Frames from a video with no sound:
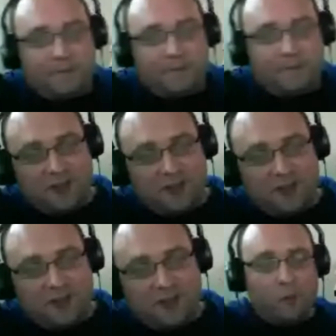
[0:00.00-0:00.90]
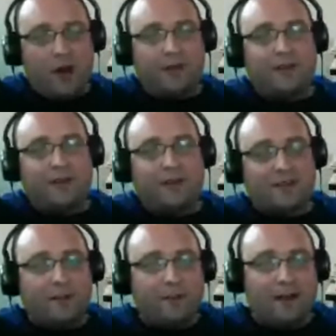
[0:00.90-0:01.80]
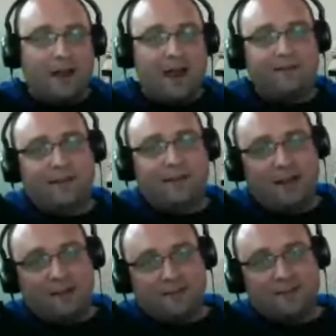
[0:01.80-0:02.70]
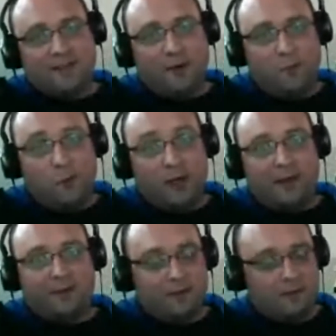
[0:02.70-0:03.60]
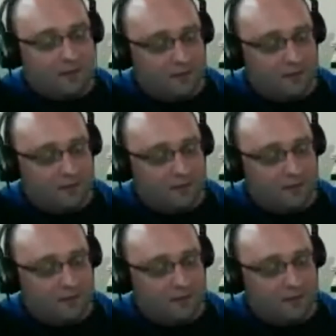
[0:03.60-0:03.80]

and your pension will be worthless, and I'll be laughing at you. So who's, whatever.